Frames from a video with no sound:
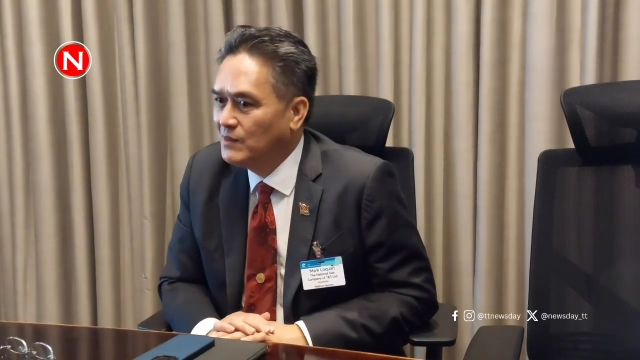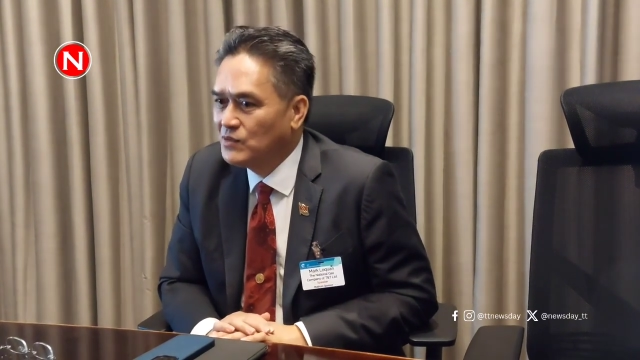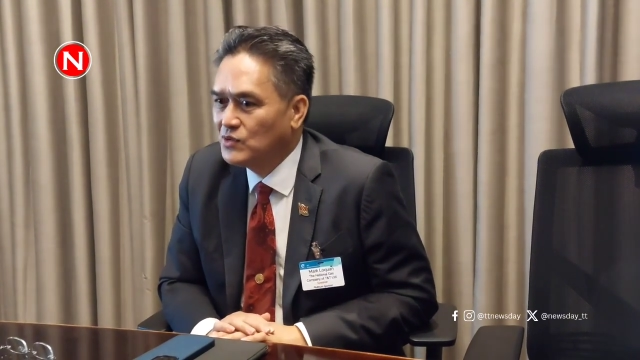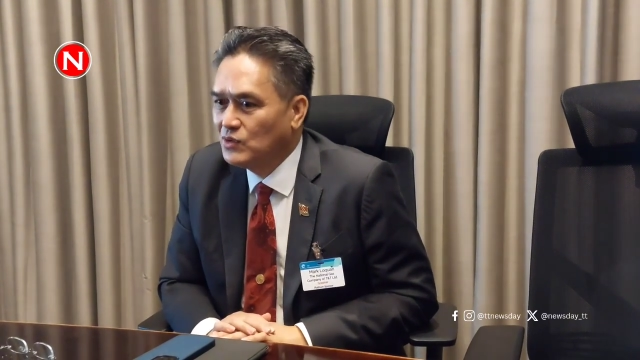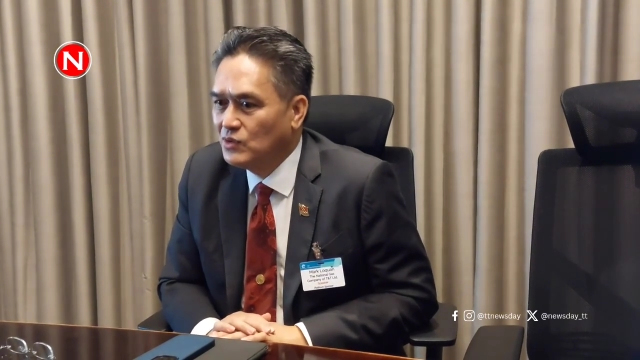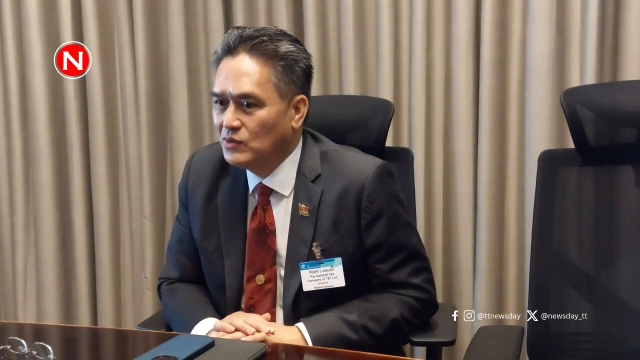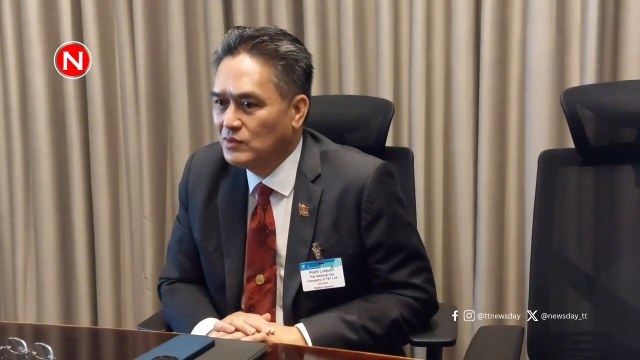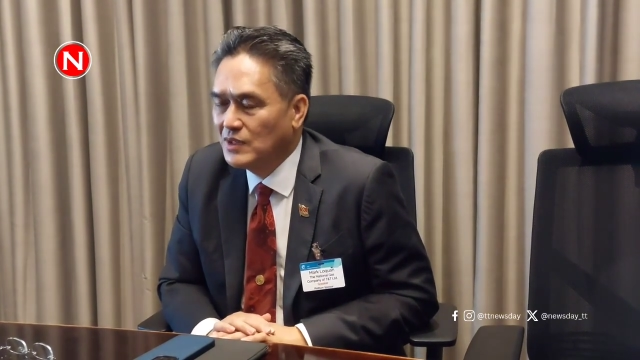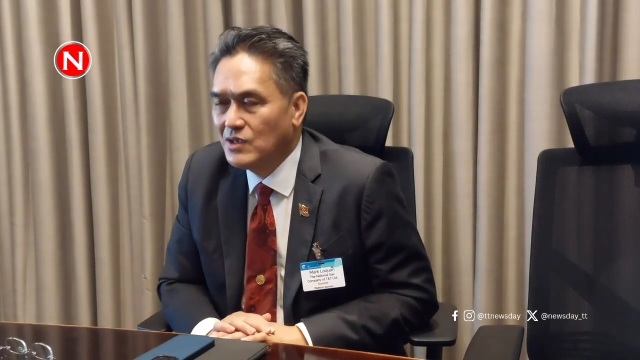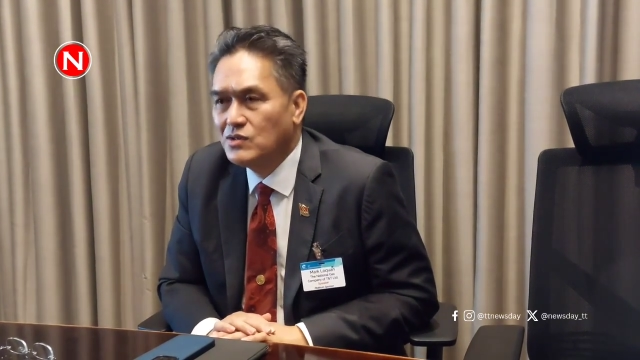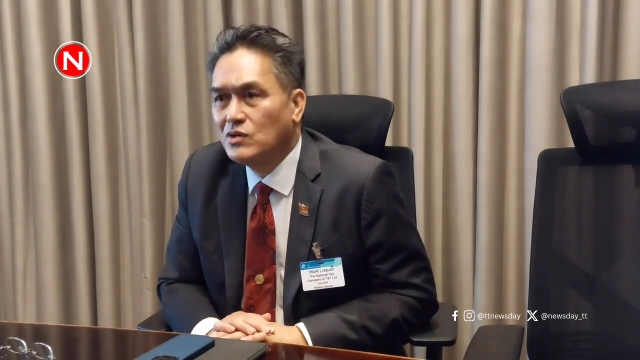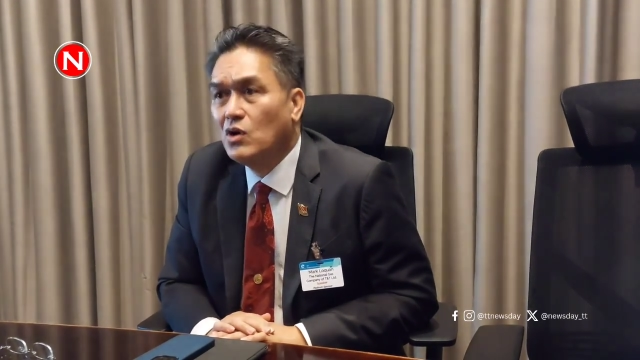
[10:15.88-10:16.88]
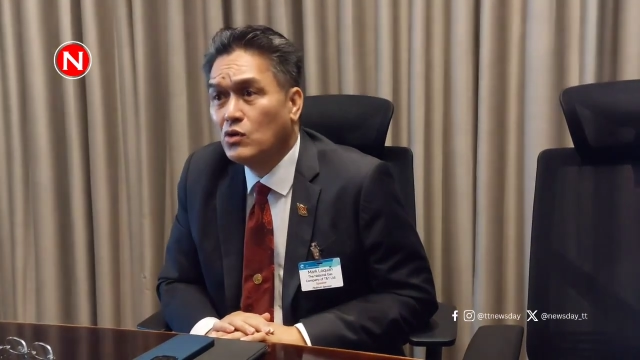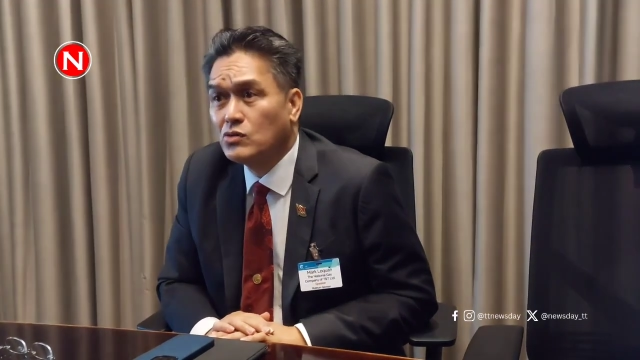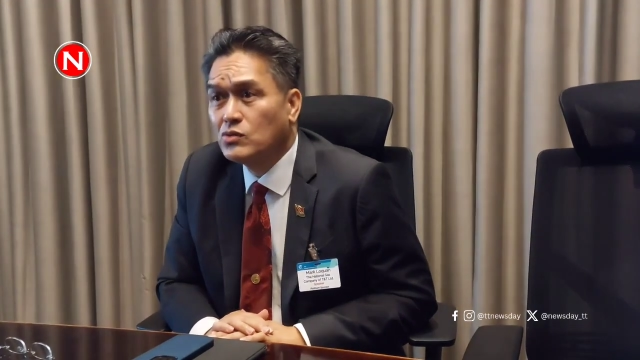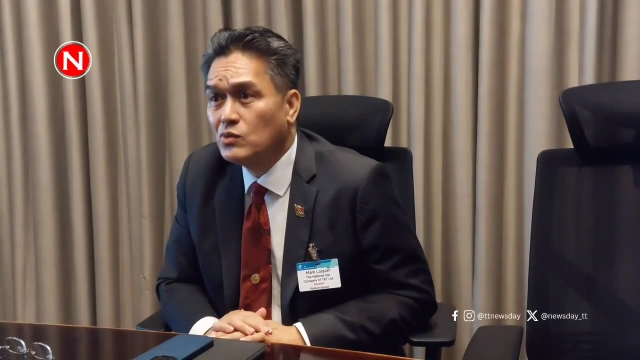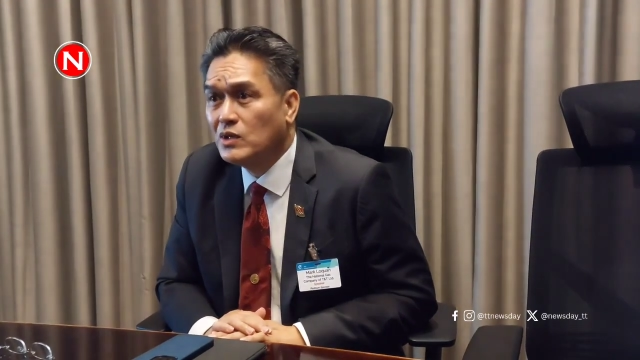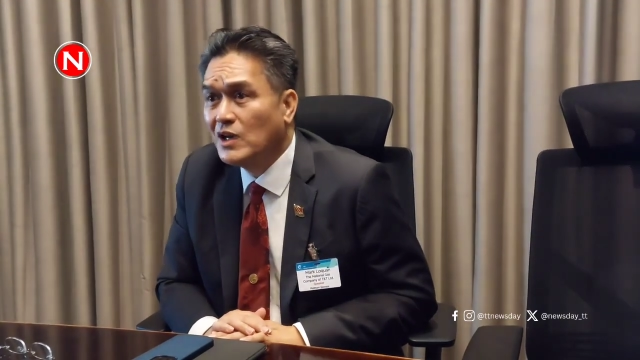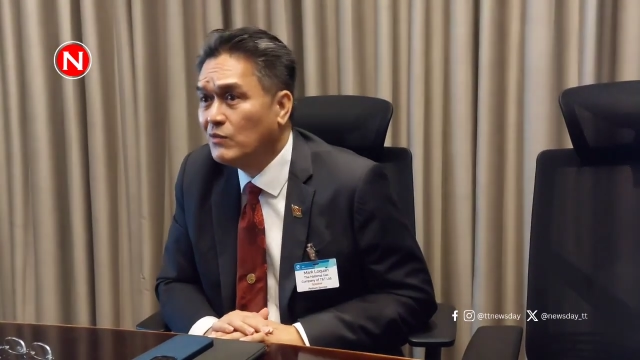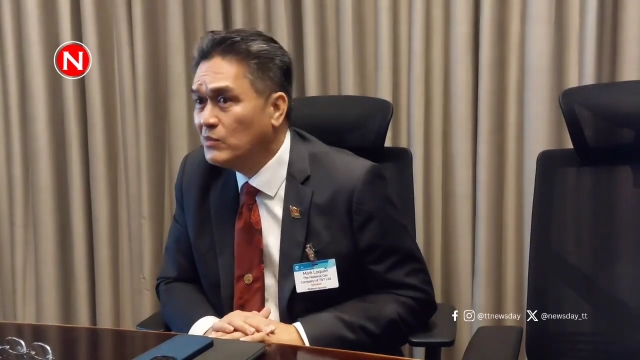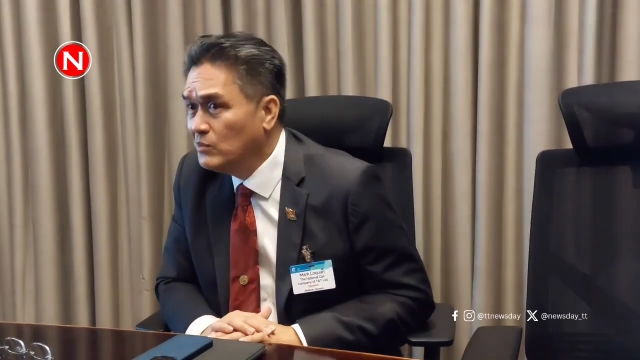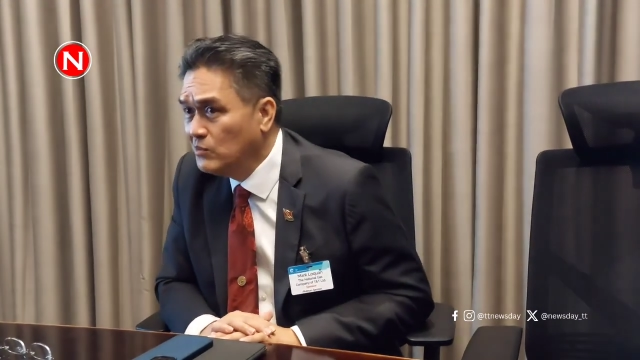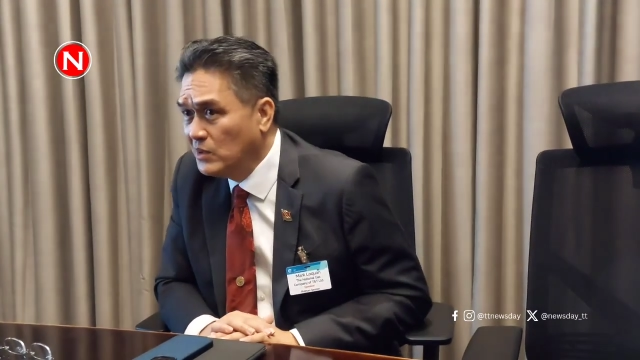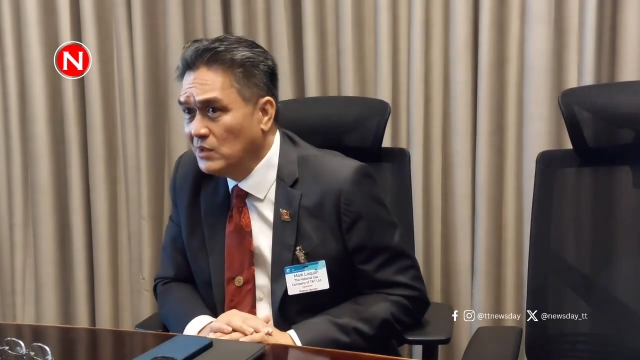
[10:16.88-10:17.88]
So that's the house we have
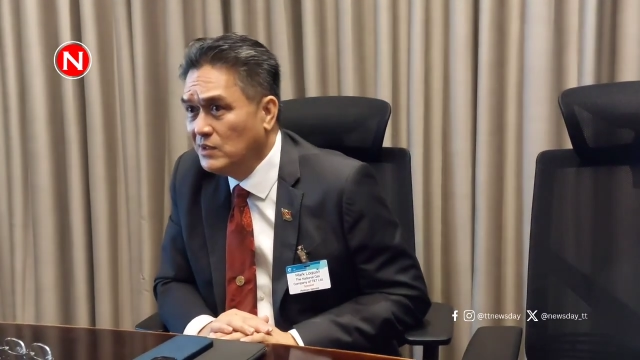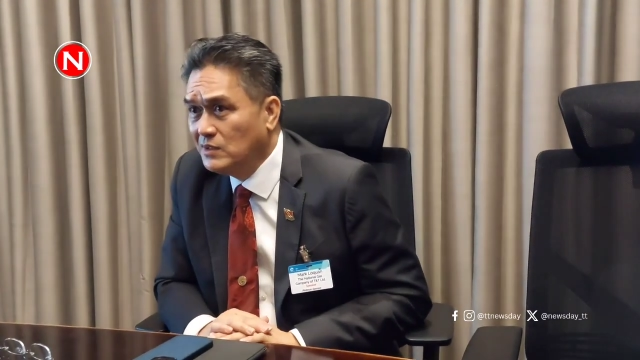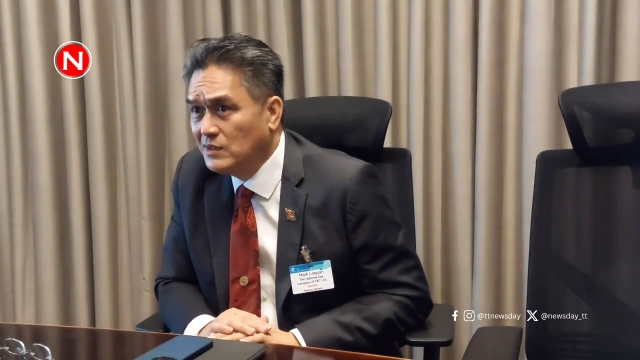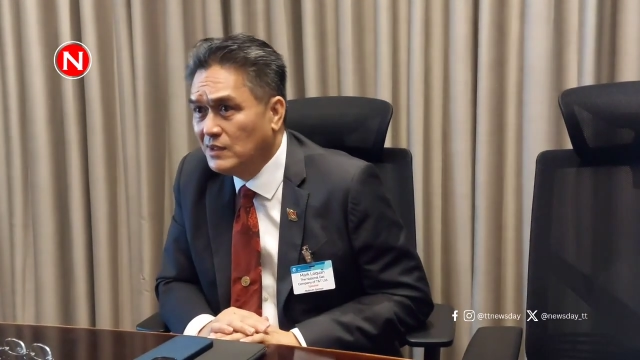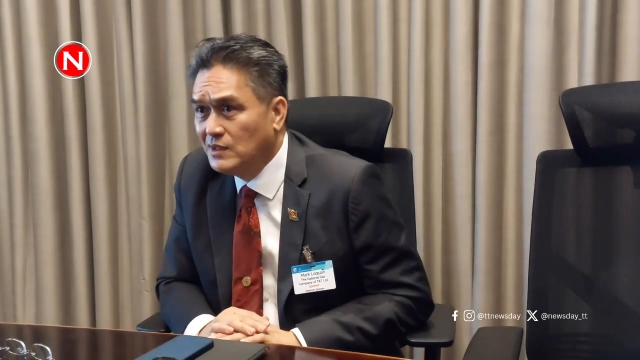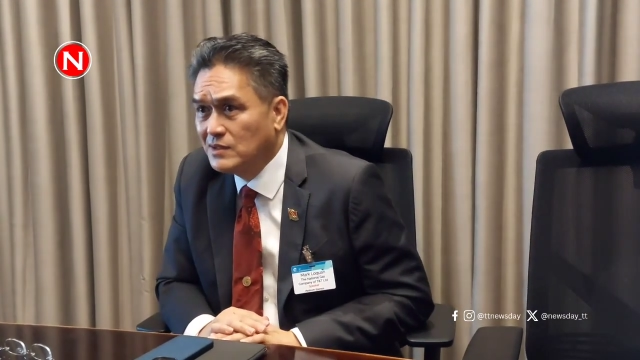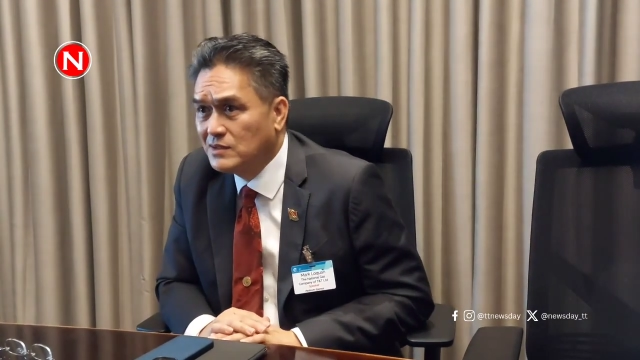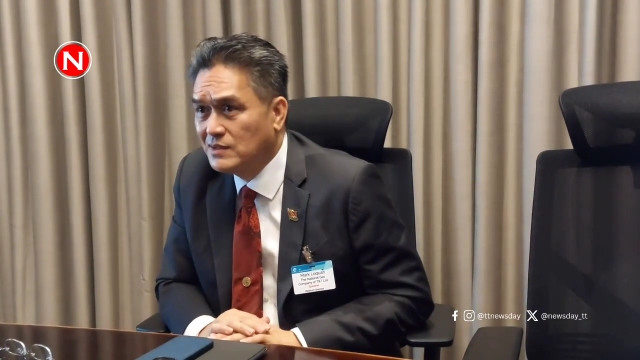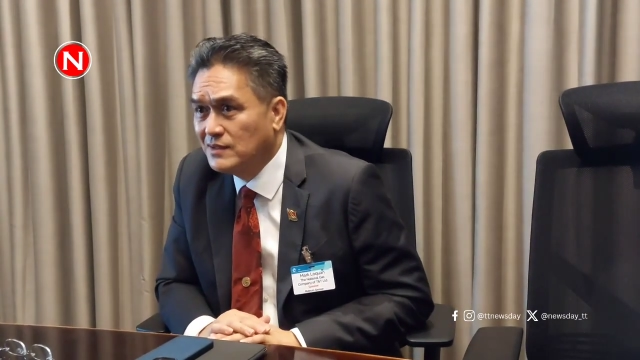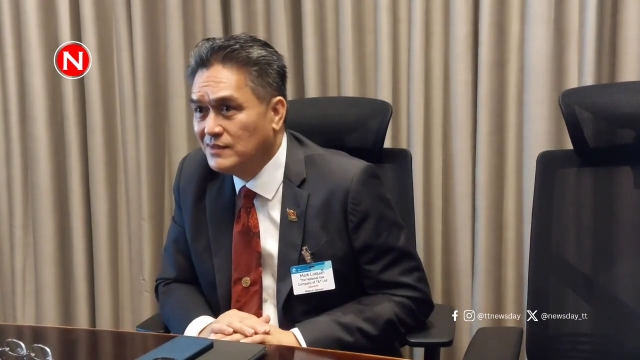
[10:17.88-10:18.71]
been building, and it's